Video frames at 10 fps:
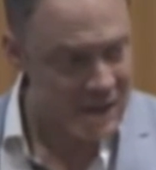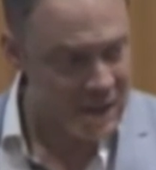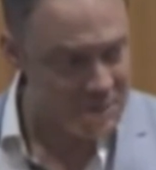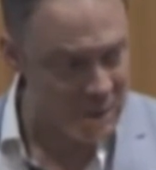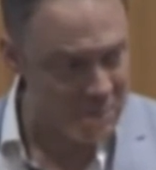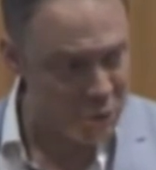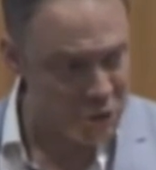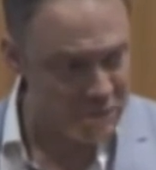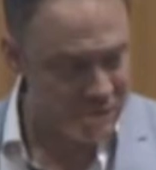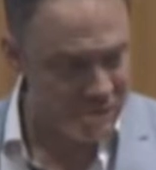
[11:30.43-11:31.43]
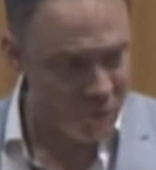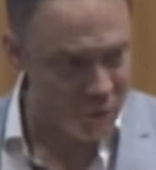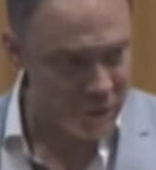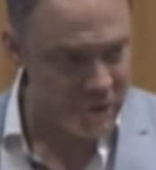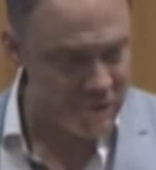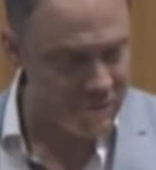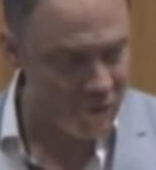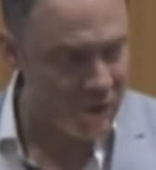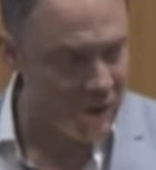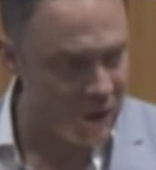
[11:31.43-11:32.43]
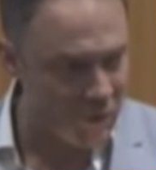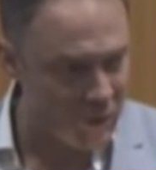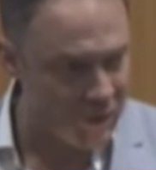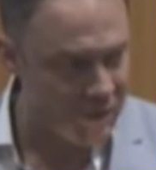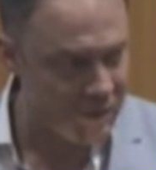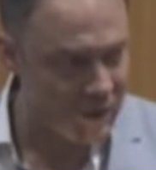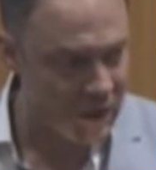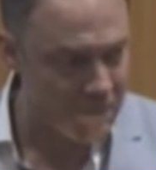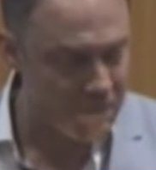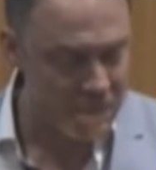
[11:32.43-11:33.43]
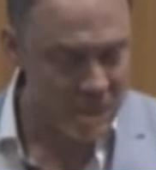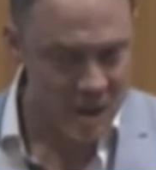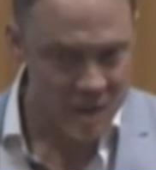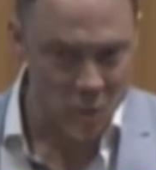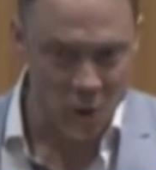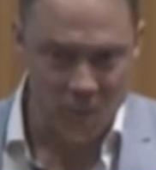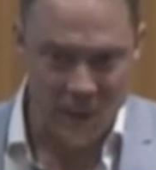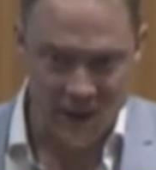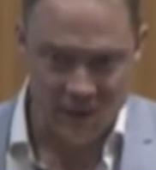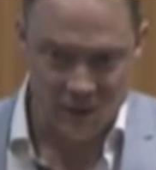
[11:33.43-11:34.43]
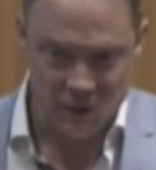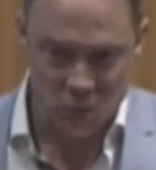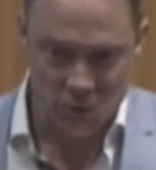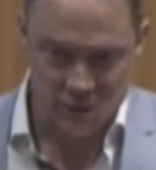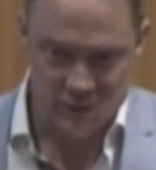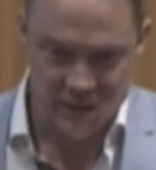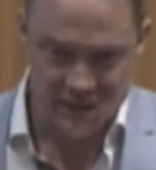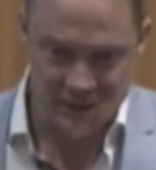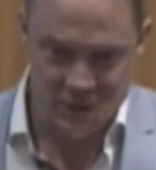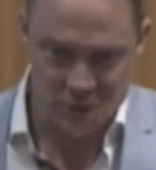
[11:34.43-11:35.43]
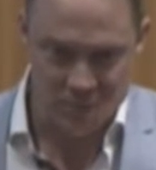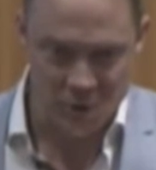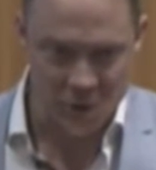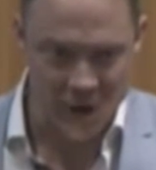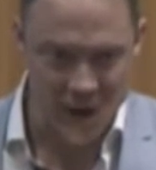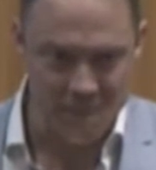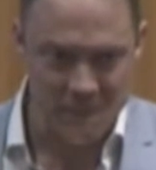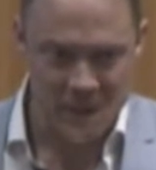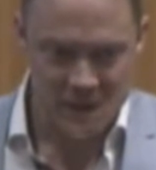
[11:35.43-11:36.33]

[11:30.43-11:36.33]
has been pushed forward further with the World Bank, their Water and Sanitation Program.